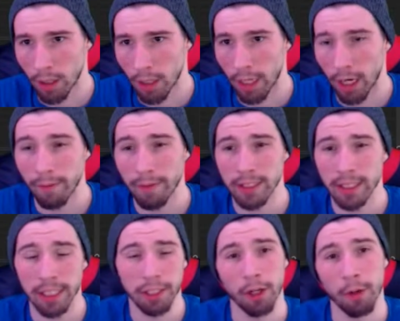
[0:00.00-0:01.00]
And obviously
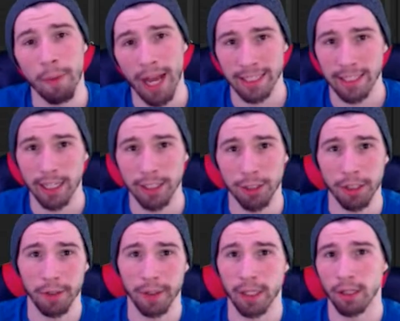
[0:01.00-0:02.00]
you can go past 100, you
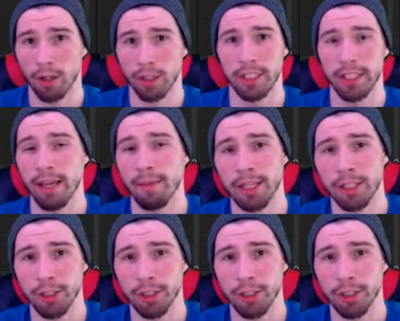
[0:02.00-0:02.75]
can enlarge the image,